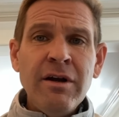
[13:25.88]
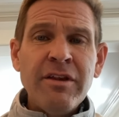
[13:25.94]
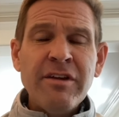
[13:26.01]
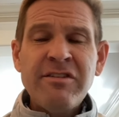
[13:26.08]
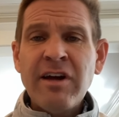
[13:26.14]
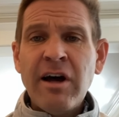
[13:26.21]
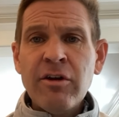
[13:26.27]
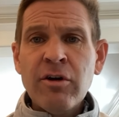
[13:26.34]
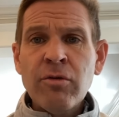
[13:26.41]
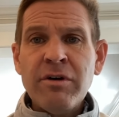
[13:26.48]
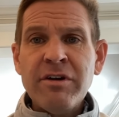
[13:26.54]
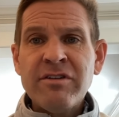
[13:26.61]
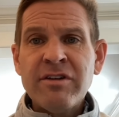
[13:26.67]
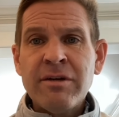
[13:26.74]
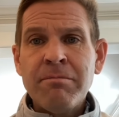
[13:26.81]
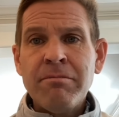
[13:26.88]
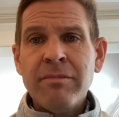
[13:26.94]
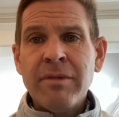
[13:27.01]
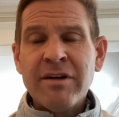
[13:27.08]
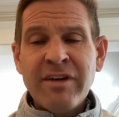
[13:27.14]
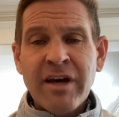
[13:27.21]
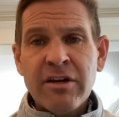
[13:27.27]
The seller was a
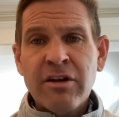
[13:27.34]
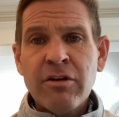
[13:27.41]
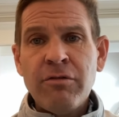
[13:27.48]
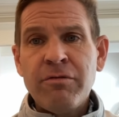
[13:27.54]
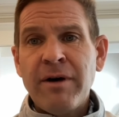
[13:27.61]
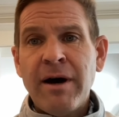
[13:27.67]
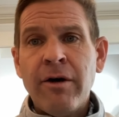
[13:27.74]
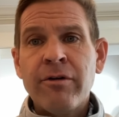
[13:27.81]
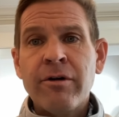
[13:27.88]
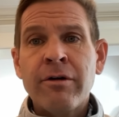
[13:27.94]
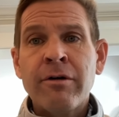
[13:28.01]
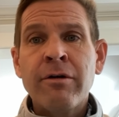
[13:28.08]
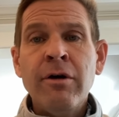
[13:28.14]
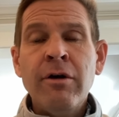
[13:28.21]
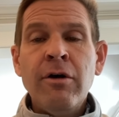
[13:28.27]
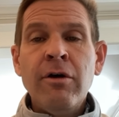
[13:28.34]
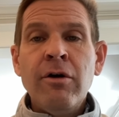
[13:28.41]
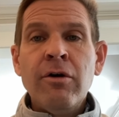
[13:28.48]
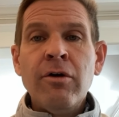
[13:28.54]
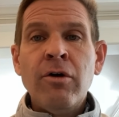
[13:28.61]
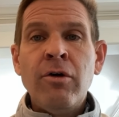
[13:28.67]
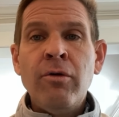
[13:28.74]
technical founder
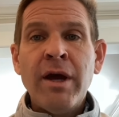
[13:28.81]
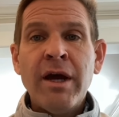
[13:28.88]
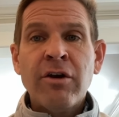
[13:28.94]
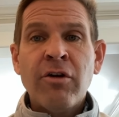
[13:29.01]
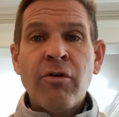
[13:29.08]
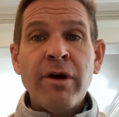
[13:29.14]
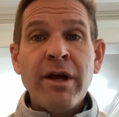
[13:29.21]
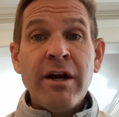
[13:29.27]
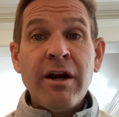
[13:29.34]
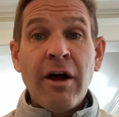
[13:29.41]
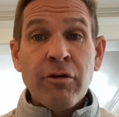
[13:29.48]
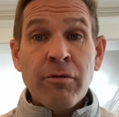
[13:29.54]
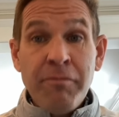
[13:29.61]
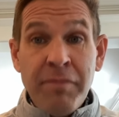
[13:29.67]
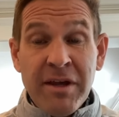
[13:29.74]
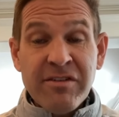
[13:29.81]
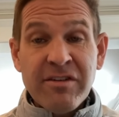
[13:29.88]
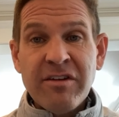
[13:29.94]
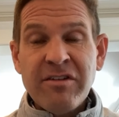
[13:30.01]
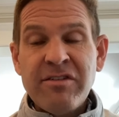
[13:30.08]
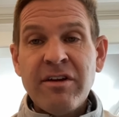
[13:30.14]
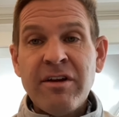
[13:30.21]
who had created other
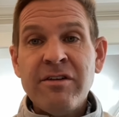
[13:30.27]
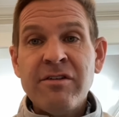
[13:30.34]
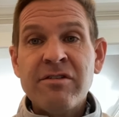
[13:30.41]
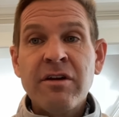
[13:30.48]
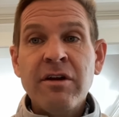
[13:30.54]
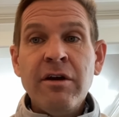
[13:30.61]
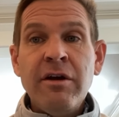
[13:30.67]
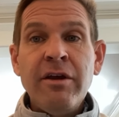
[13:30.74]
businesses.